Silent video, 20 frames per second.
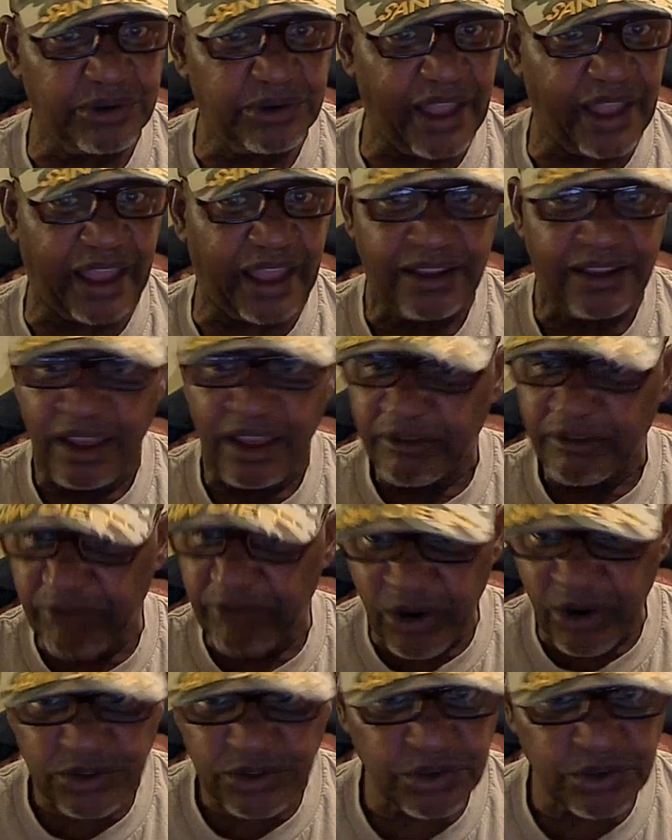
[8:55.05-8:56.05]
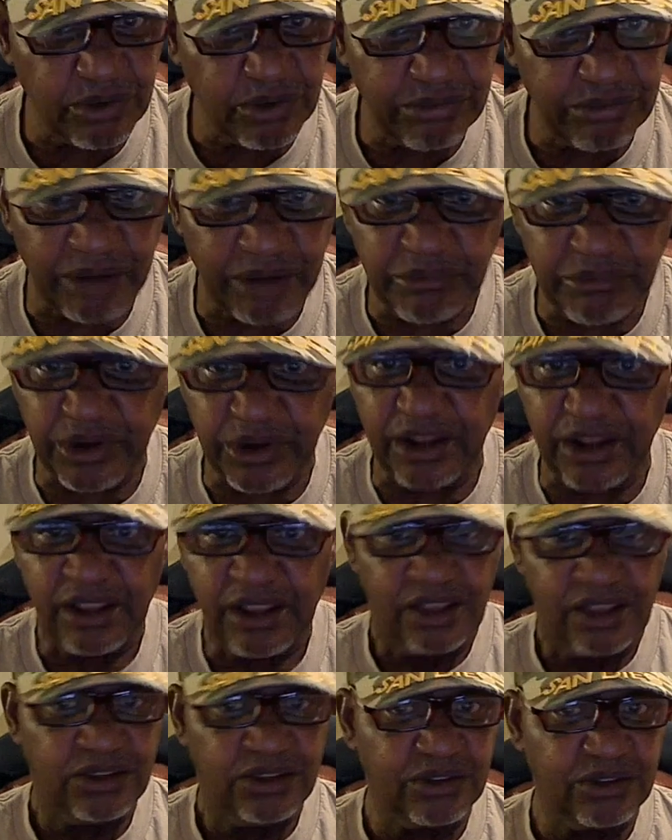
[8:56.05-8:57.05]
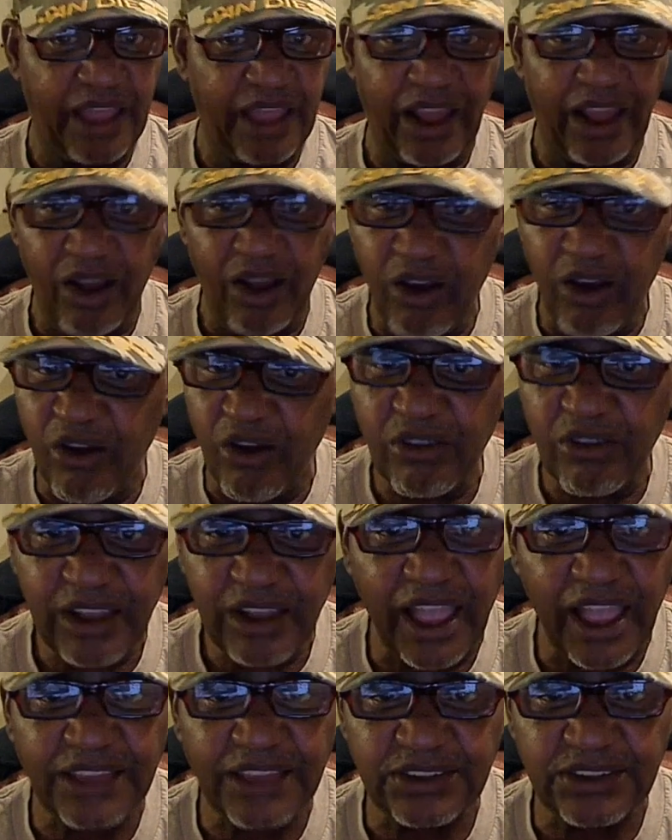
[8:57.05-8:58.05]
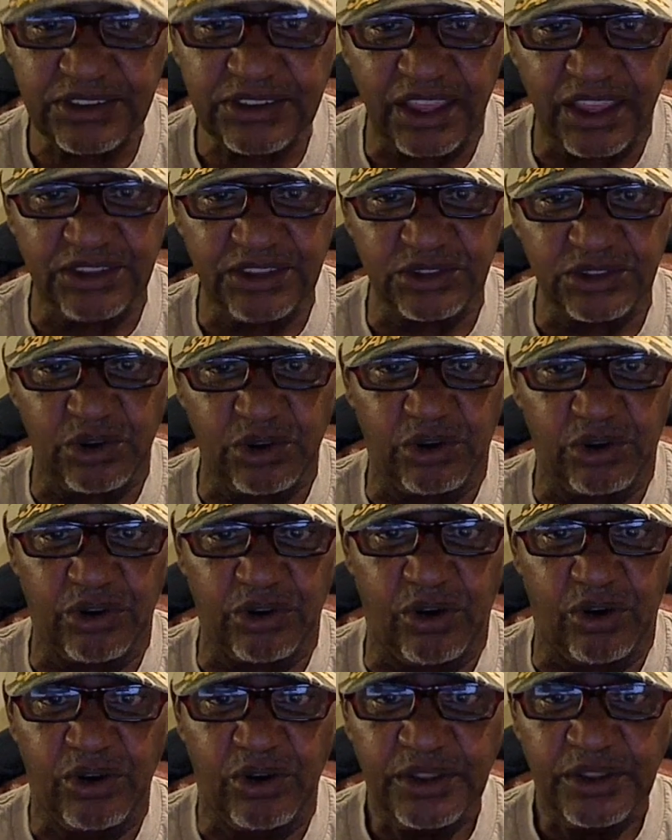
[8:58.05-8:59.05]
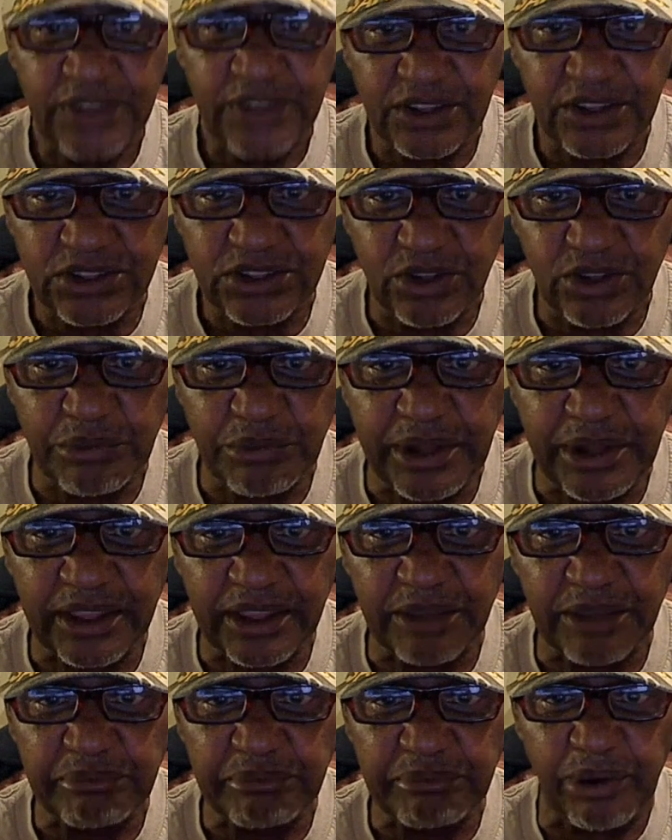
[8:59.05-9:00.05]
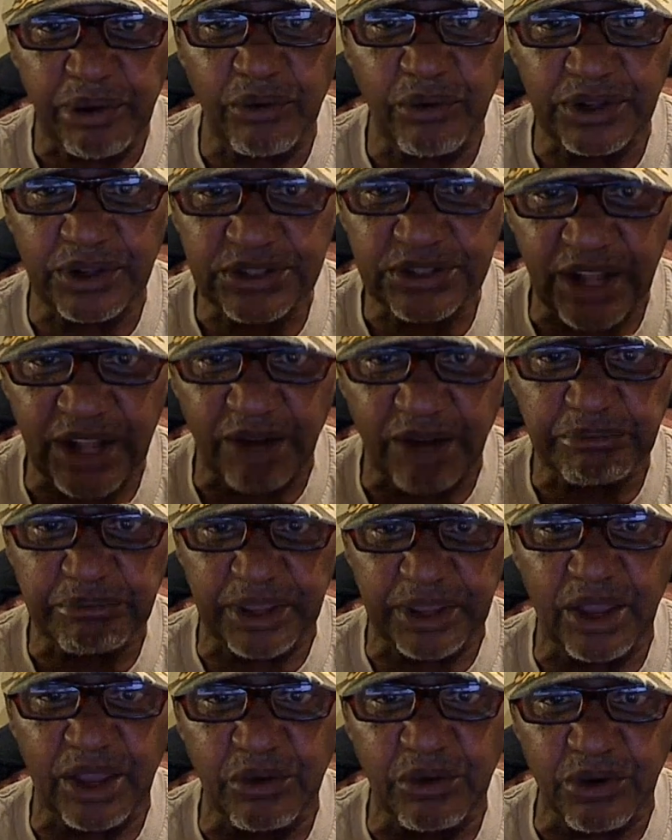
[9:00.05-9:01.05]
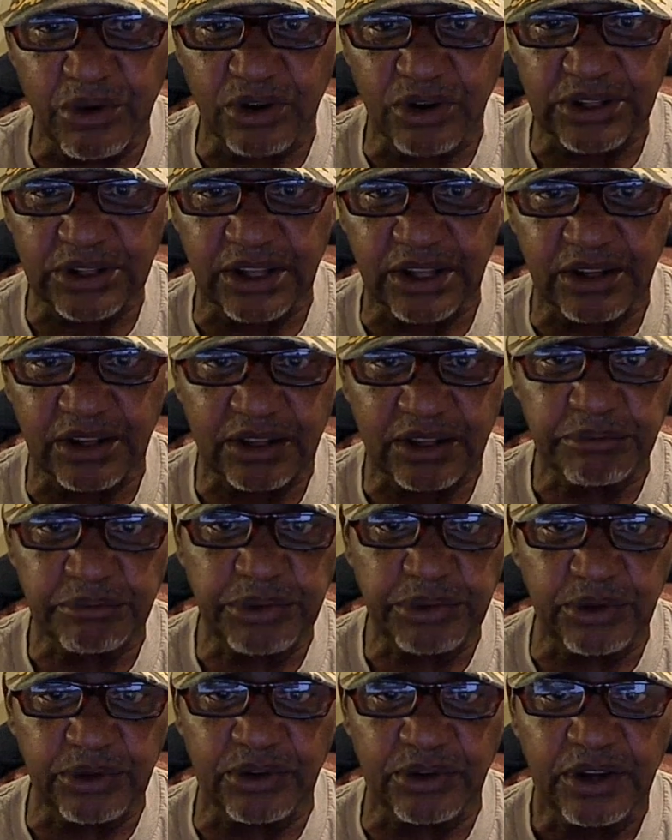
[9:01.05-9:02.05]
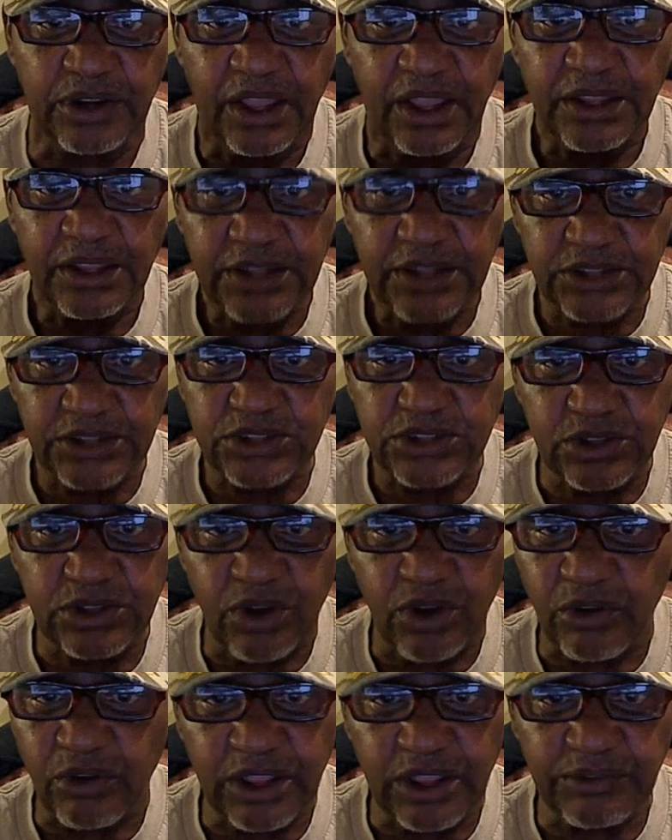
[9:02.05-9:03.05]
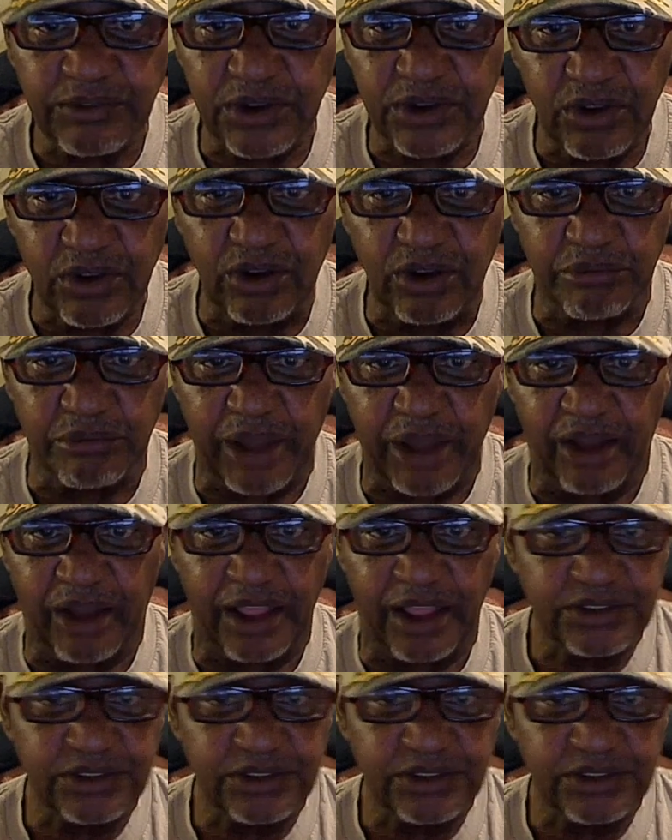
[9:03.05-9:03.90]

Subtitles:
You got virtual memory. You got all kinds of things going on. There's so many components that are being worked in a computer that you don't even know about.